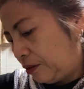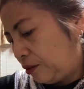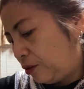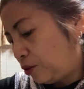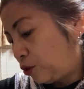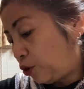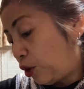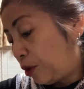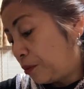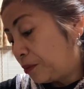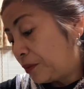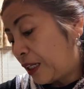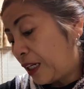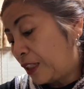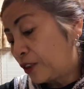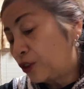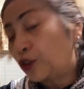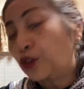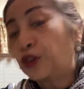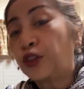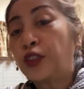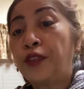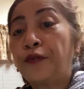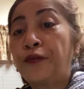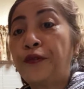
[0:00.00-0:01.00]
I'm not
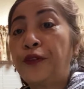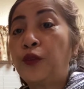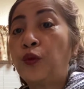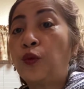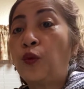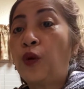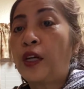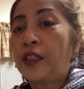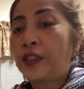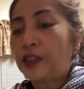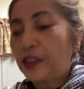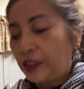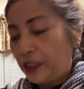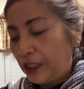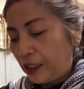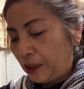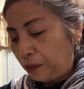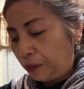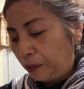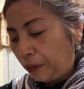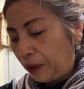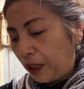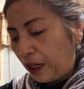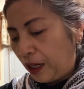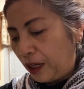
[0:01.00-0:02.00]
sure if you watched that
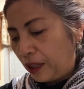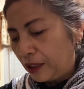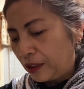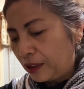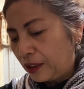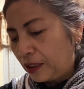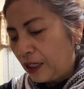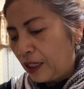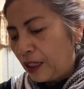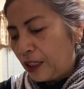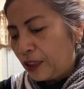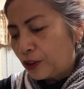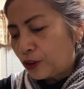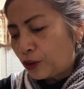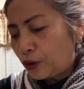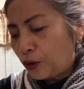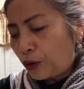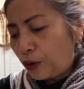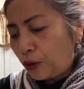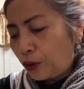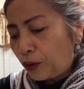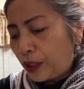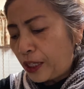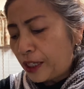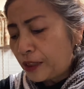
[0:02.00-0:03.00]
vlog.
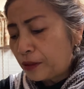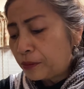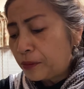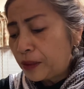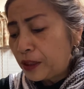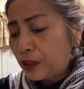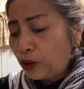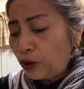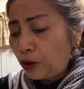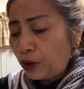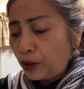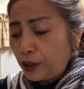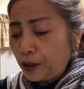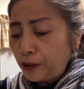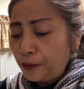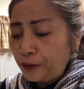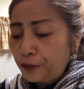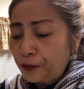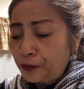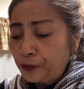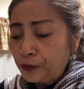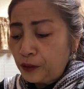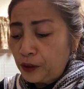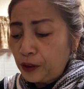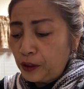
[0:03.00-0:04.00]
So let me know
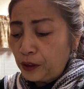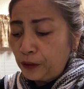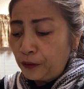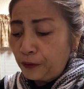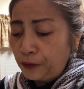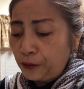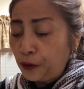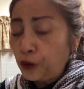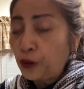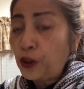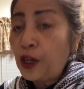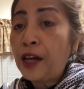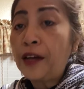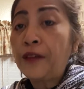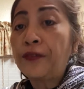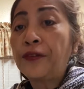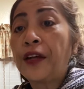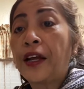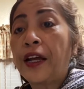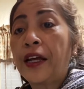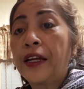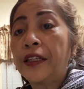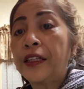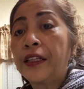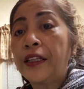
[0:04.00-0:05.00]
if you have
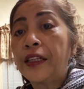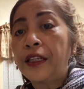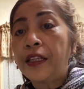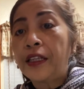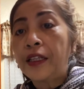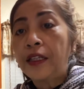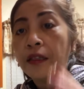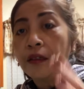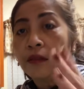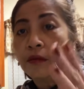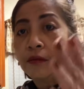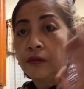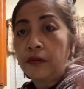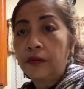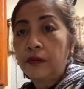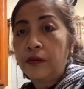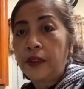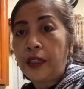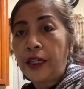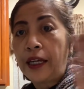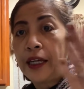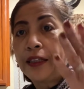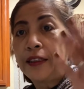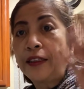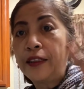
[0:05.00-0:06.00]
any
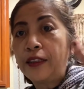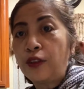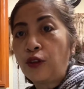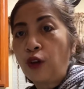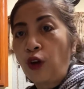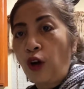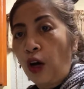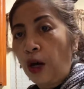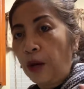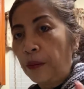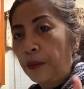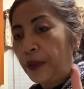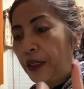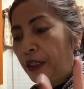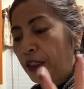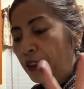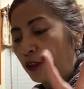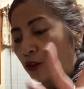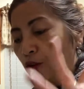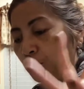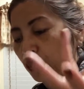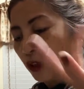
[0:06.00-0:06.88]
comment or